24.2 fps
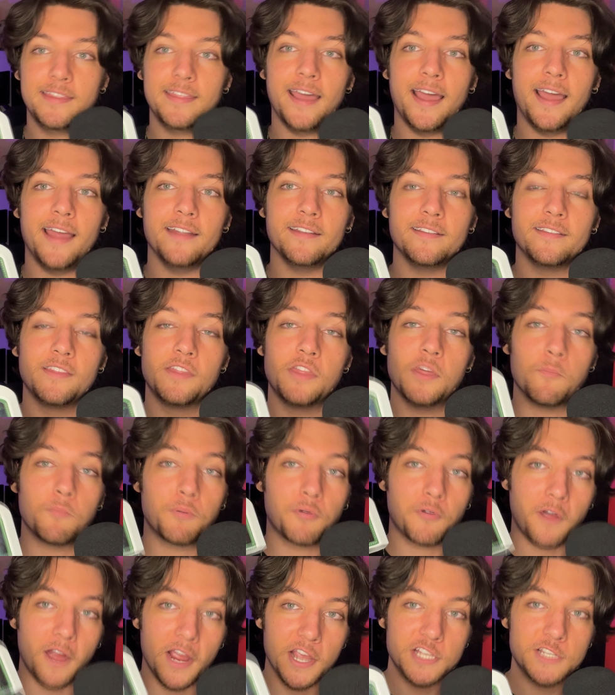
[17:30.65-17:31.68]
that the
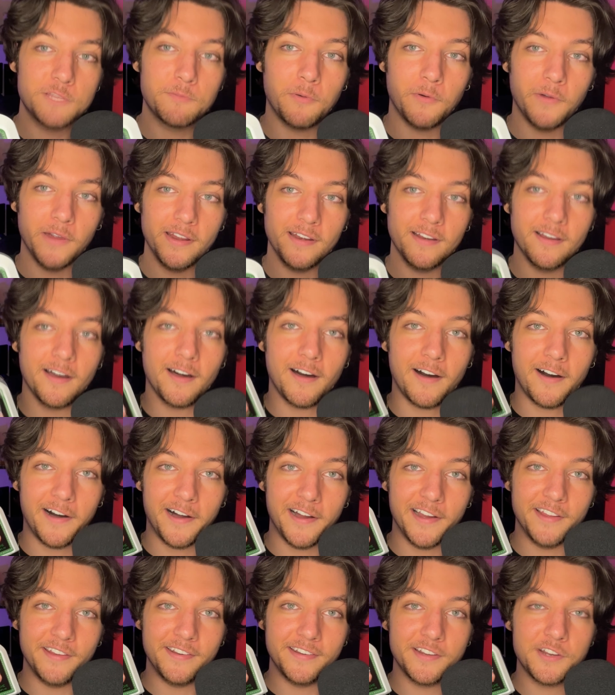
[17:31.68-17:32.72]
price point
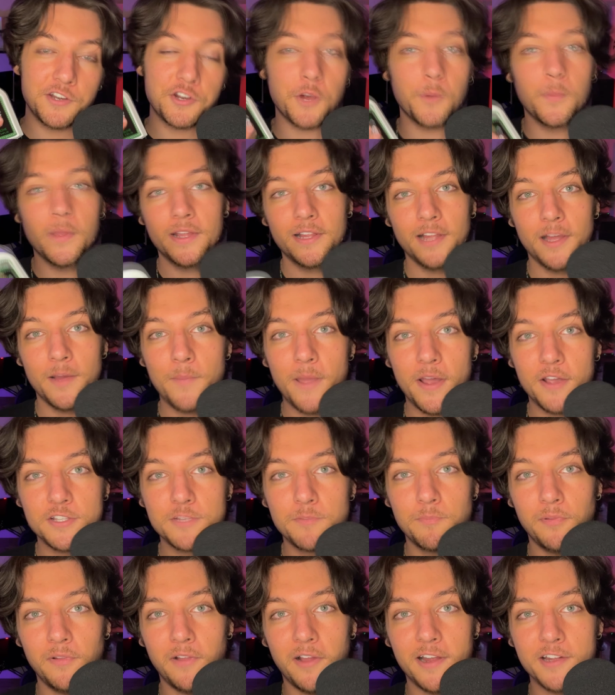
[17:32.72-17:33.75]
on Derby Clubhouse
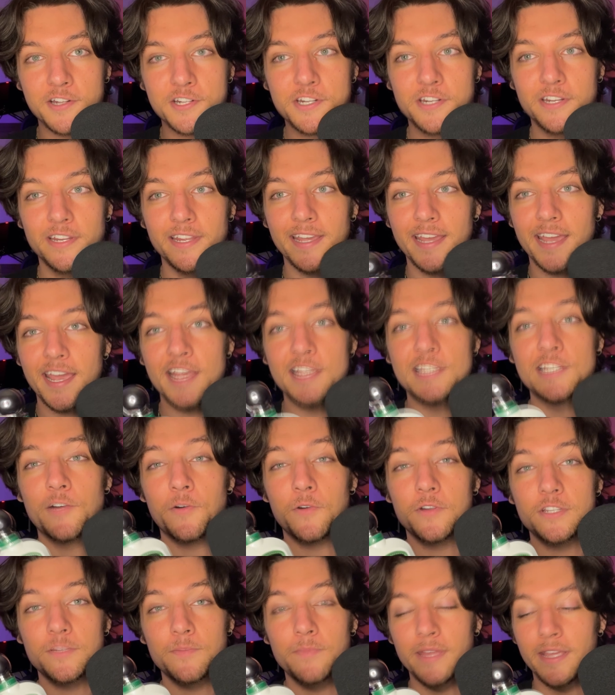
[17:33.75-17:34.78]
Blanche is
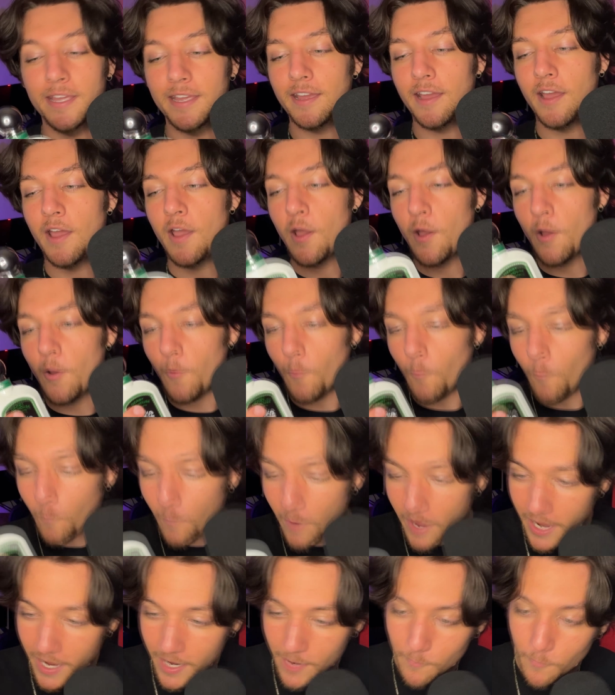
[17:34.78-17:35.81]
going to be
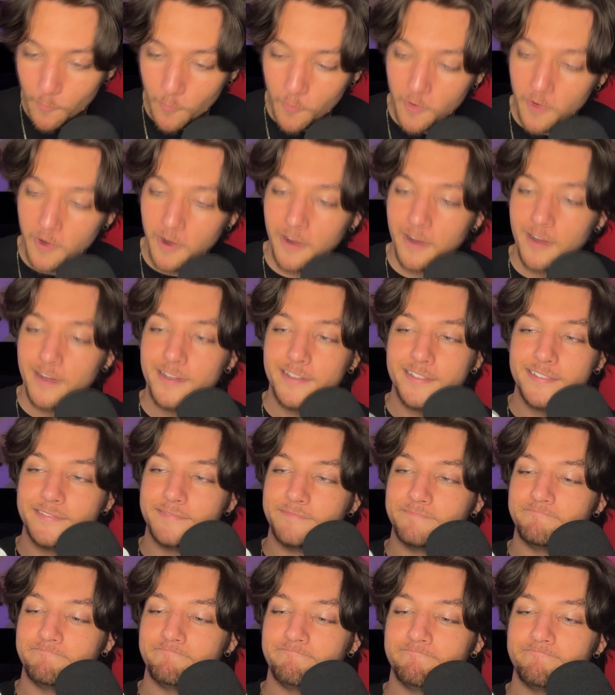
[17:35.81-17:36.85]
way more
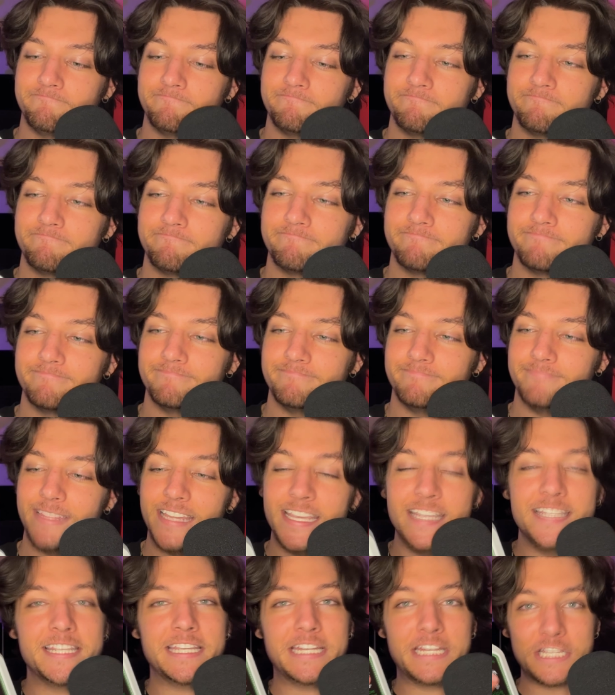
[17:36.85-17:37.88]

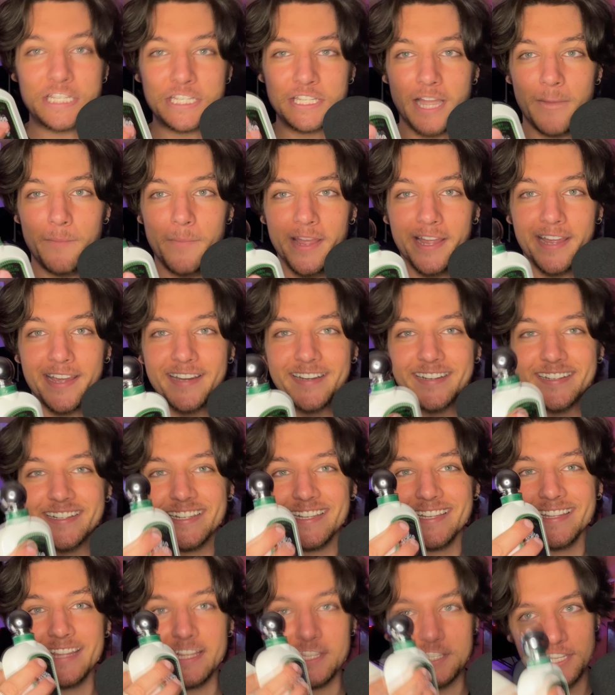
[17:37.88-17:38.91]
easy to stomach
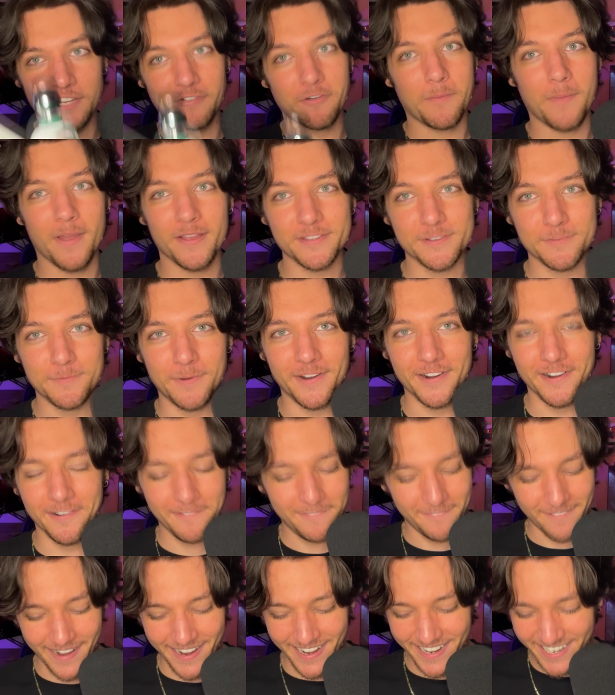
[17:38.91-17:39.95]
than Silver Mountain water,
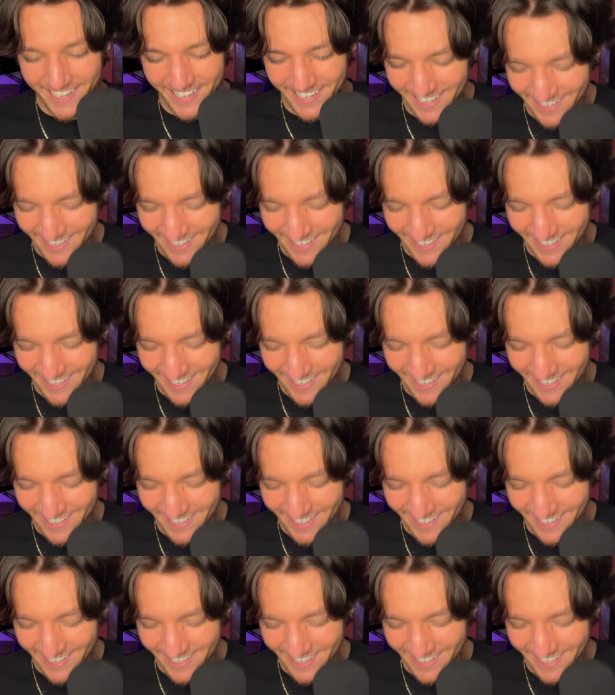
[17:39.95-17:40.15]
right?